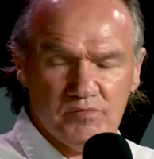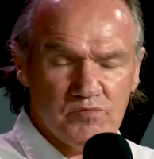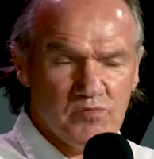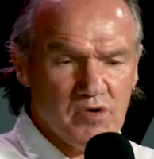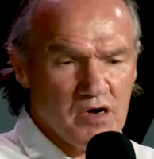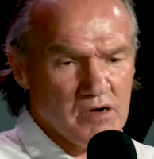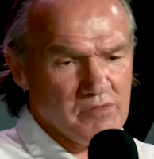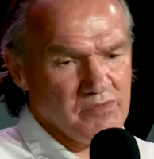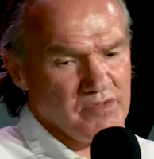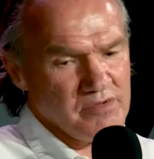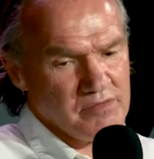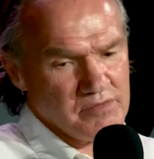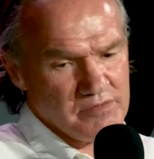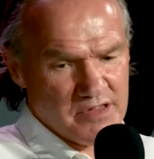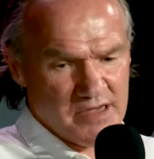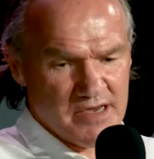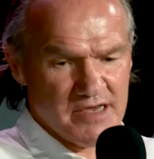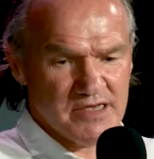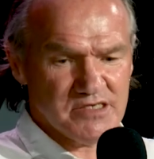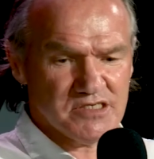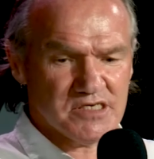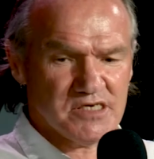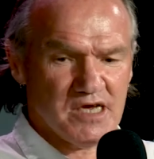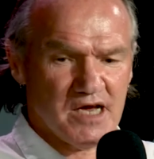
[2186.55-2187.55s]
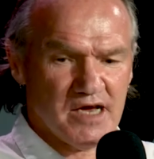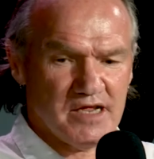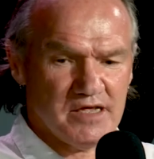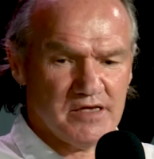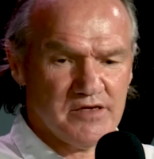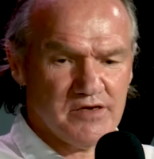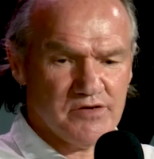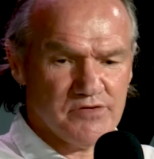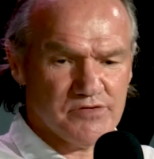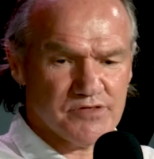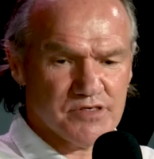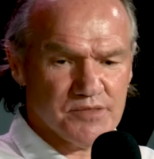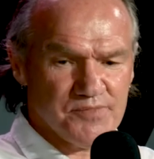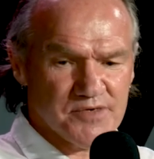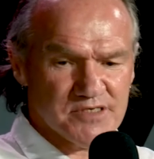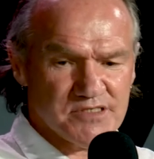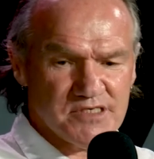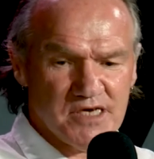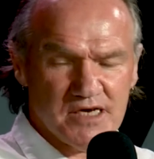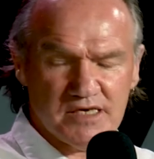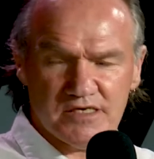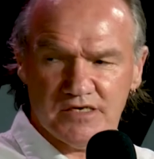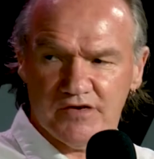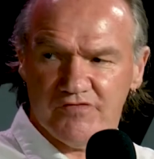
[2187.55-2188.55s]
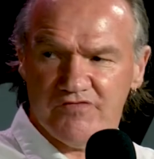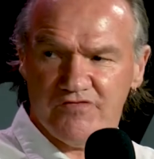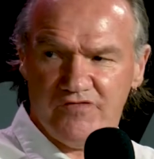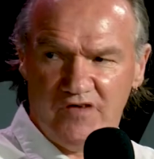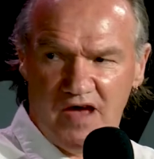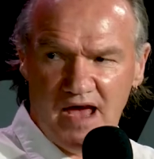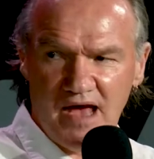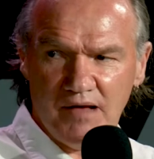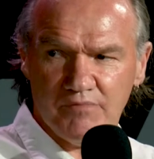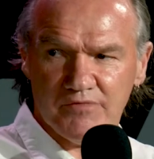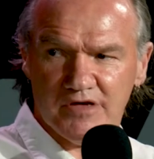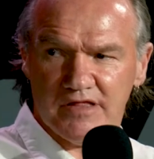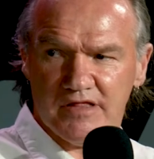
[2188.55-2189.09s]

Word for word: Well, they're educating you to protect your family.